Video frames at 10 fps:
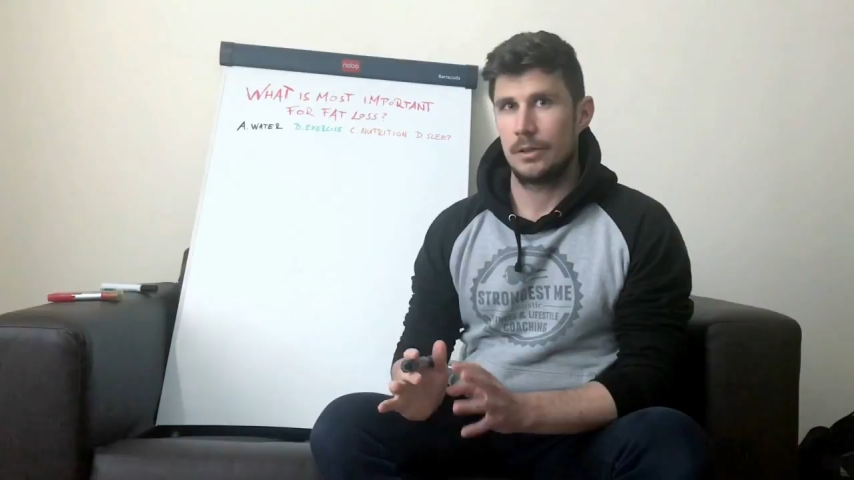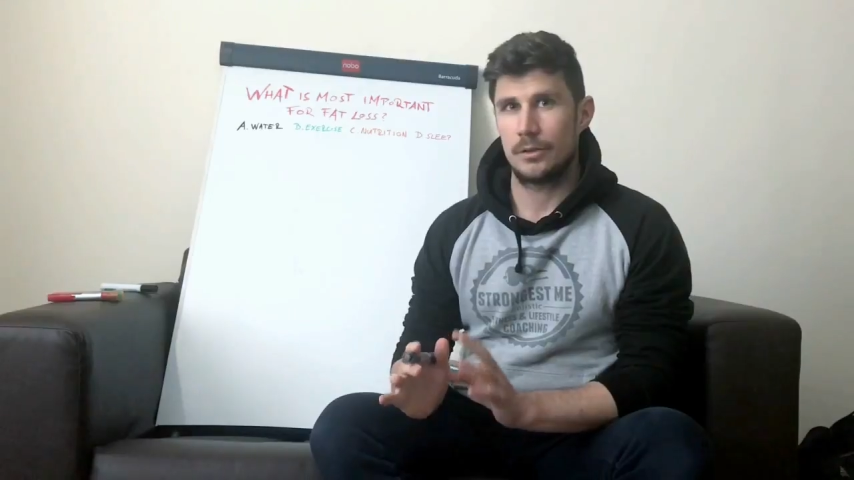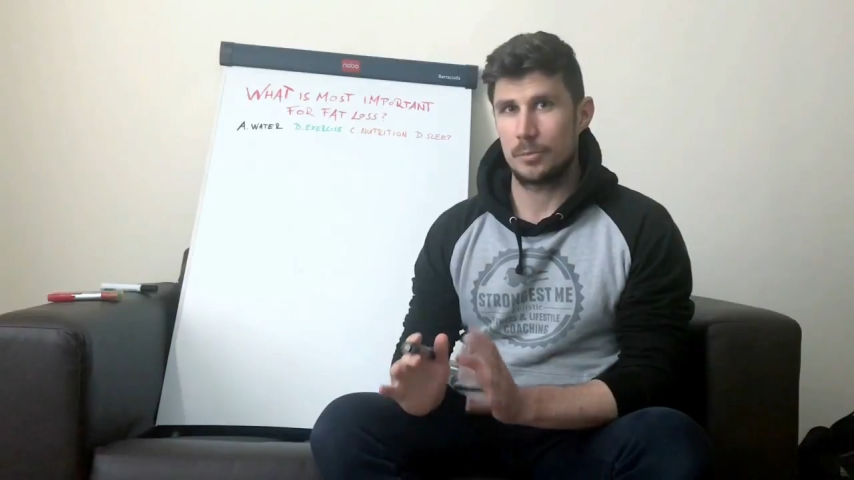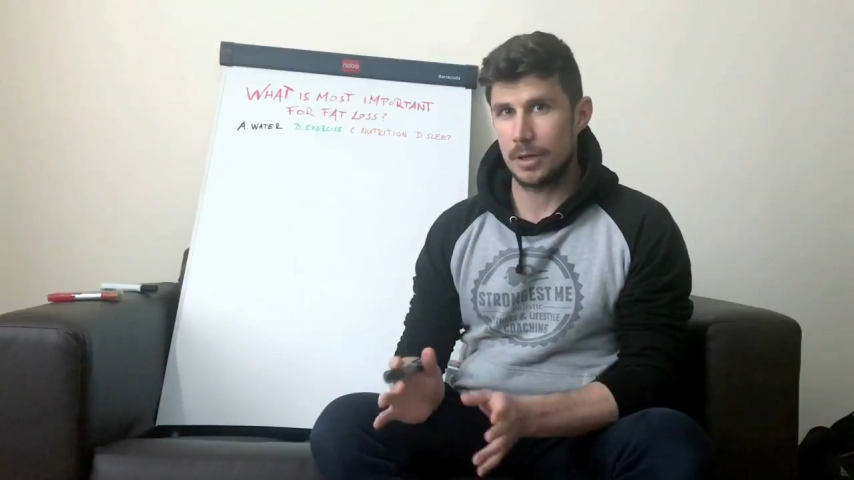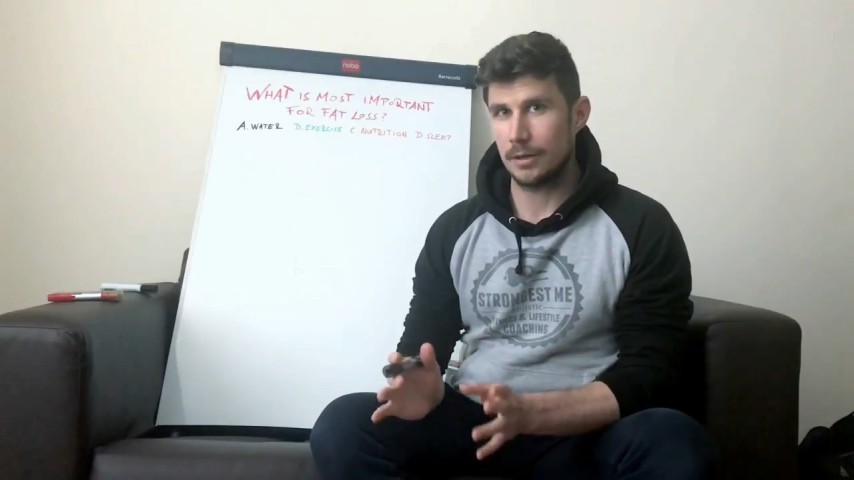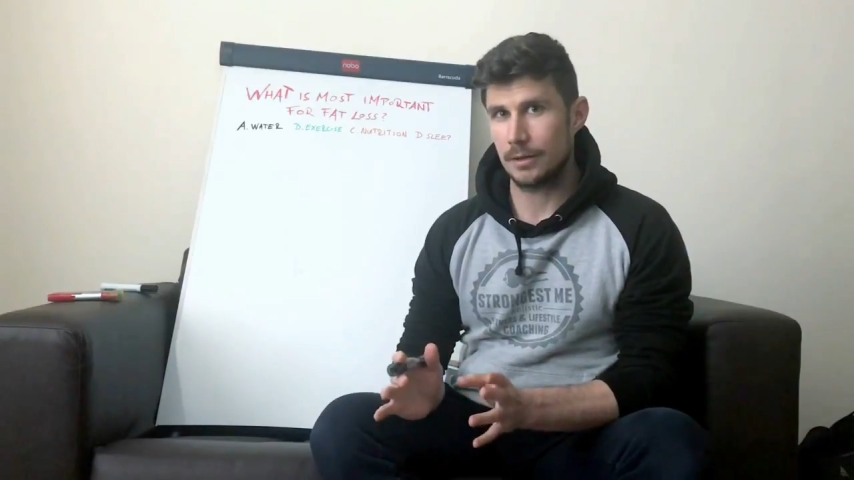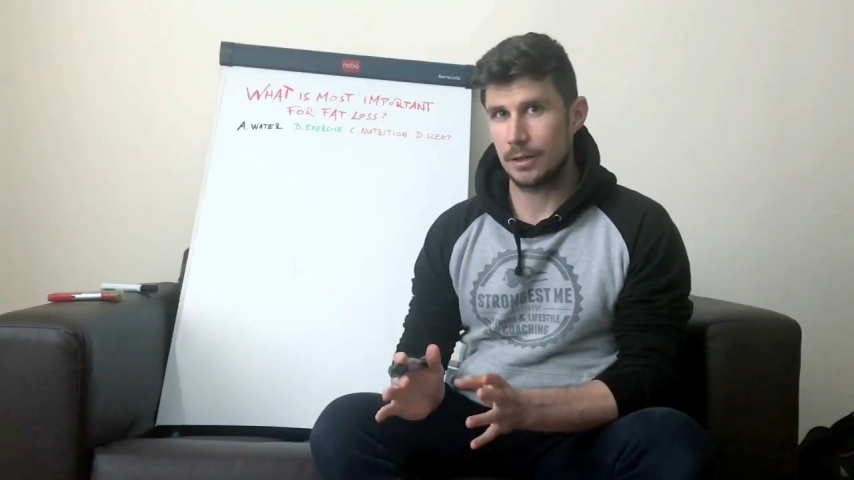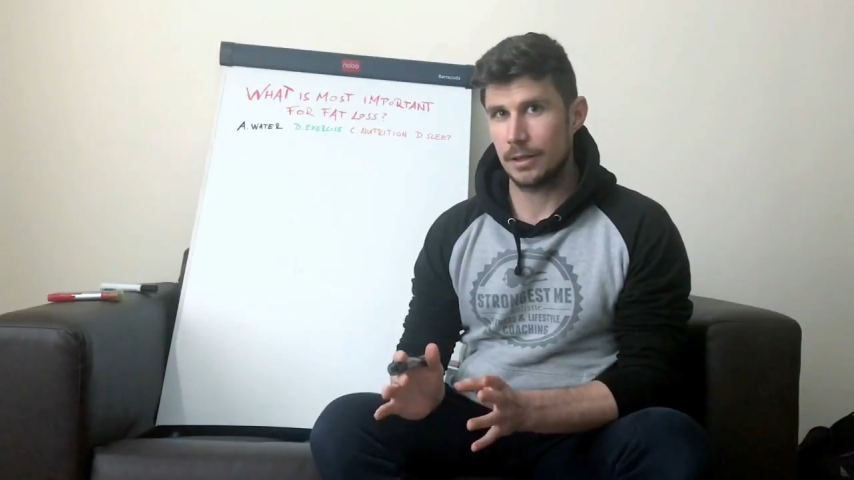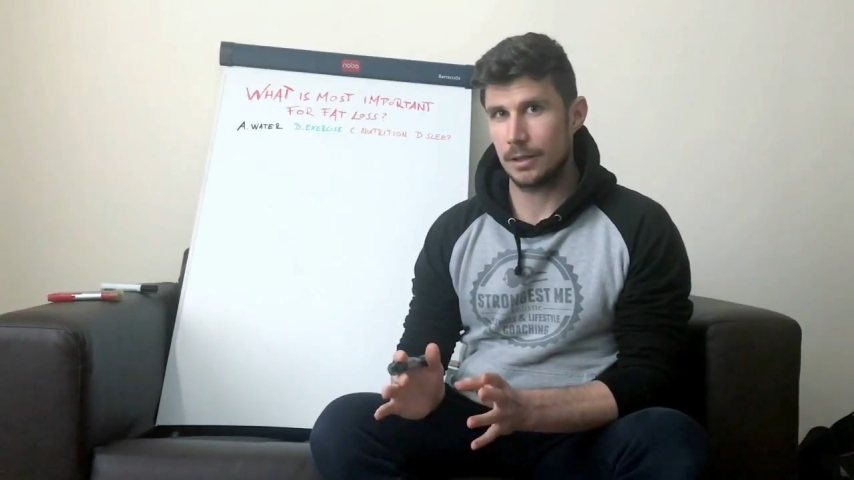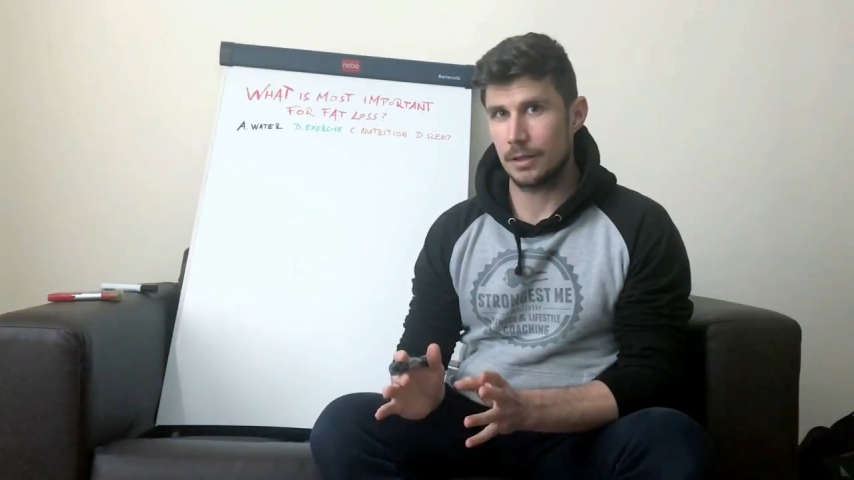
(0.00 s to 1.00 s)

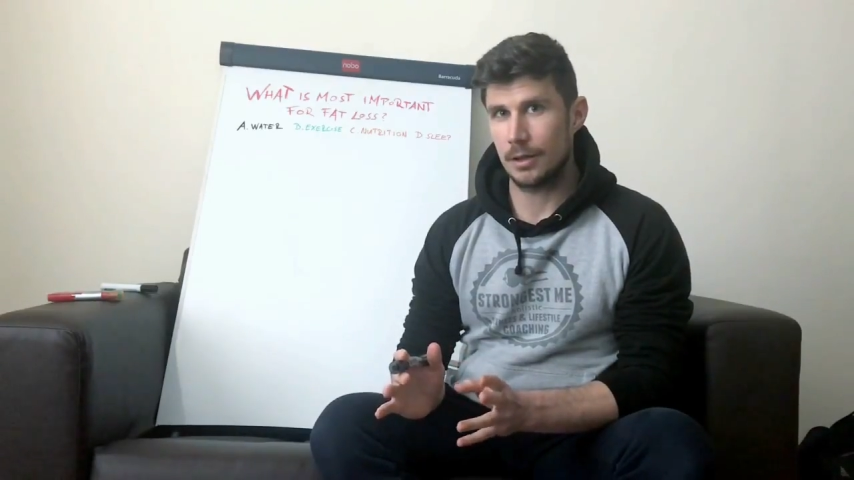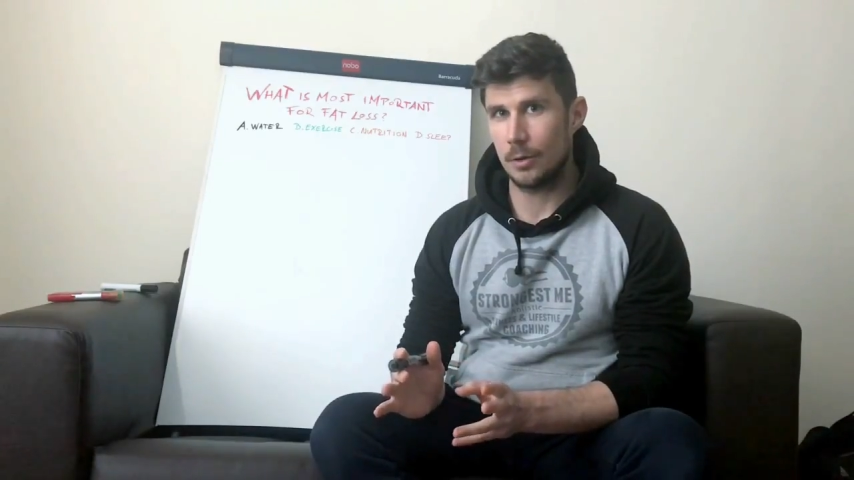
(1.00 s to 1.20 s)
Surprisingly,